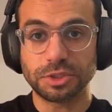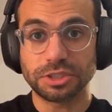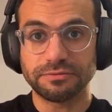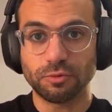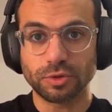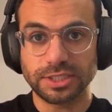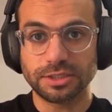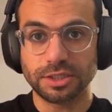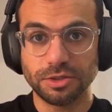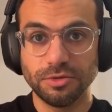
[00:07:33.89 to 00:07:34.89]
which is
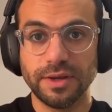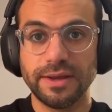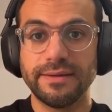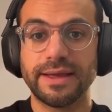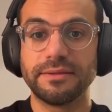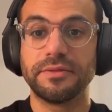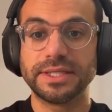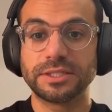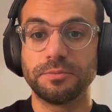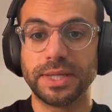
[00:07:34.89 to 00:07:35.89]
42, and that
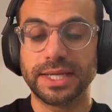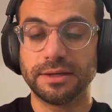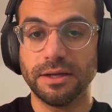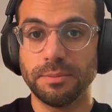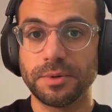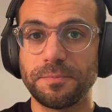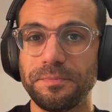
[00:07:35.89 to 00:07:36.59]
this could pick it up.